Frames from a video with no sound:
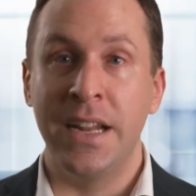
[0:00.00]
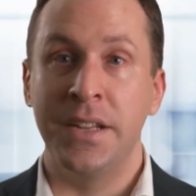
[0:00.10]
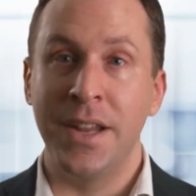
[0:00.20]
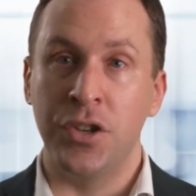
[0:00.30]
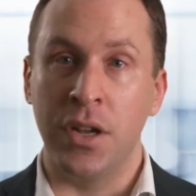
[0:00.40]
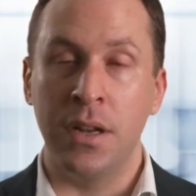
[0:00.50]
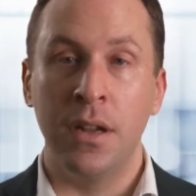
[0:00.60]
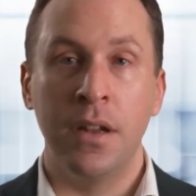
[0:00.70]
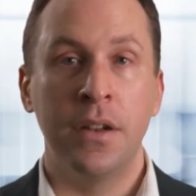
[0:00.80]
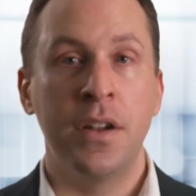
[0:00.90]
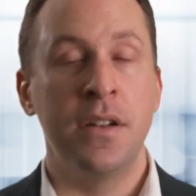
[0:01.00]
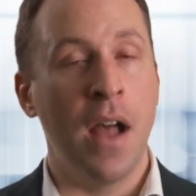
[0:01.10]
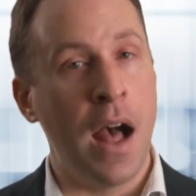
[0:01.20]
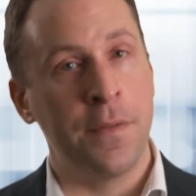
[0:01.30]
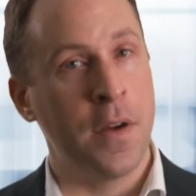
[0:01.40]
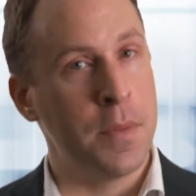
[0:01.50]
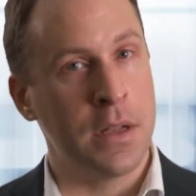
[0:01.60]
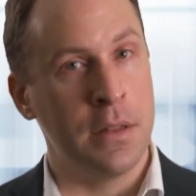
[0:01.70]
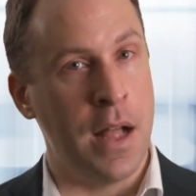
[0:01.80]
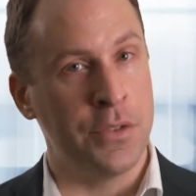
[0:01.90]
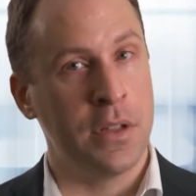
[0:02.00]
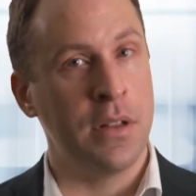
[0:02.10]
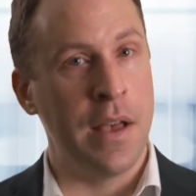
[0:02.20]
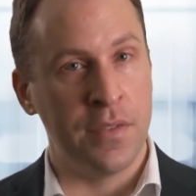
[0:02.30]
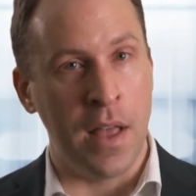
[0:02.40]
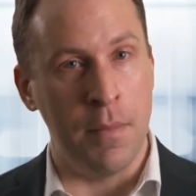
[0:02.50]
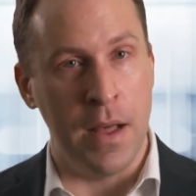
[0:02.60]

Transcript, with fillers: in addition to non pharmacologic lifestyle